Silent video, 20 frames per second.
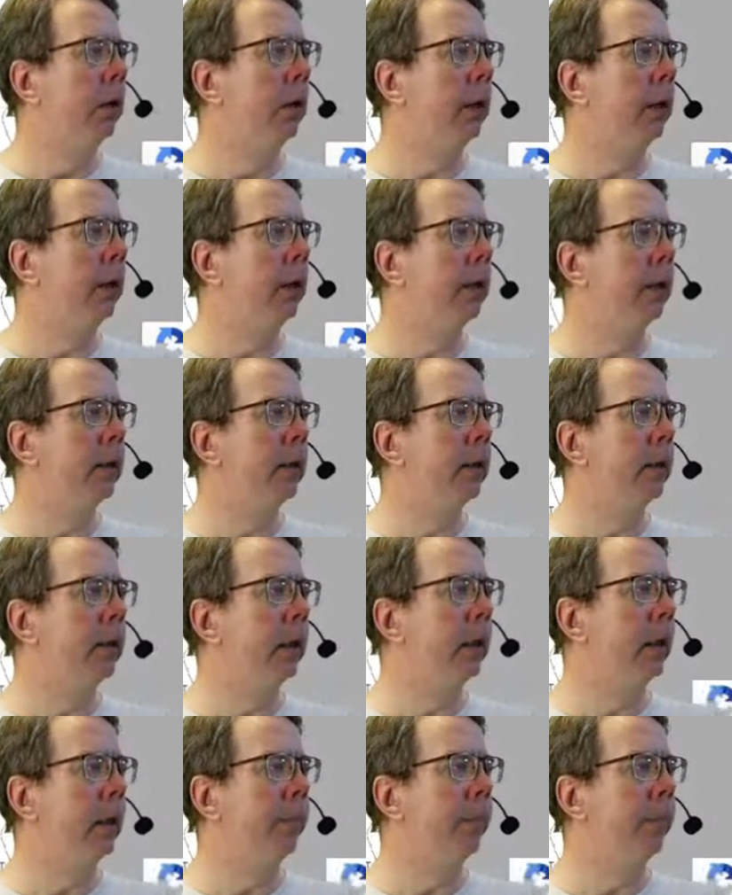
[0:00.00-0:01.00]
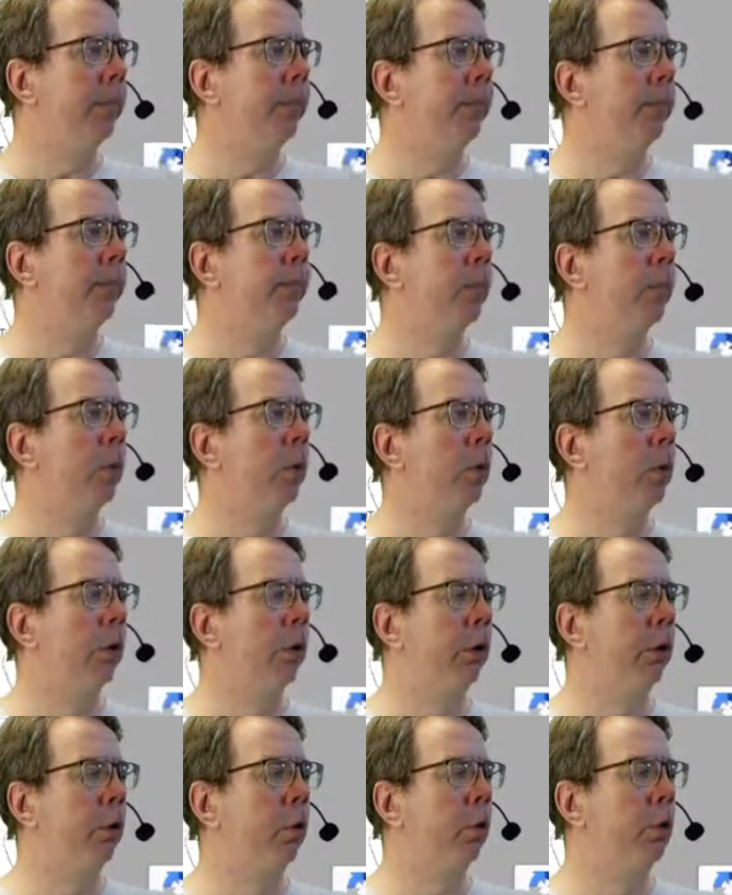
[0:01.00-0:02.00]
is um,
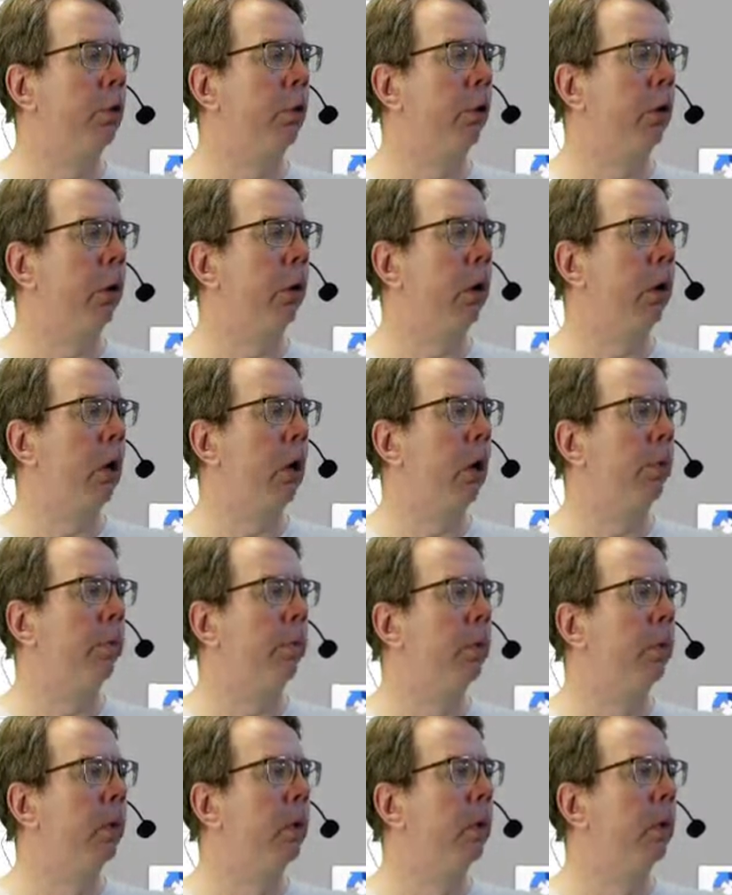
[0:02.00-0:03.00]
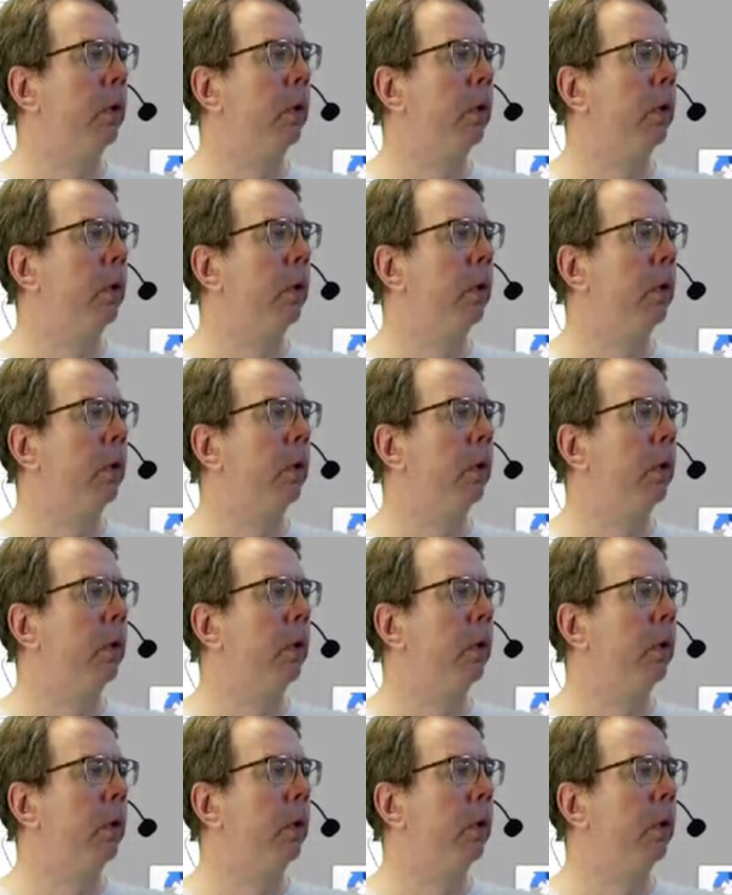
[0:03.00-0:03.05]
woodturningtoolstore.com.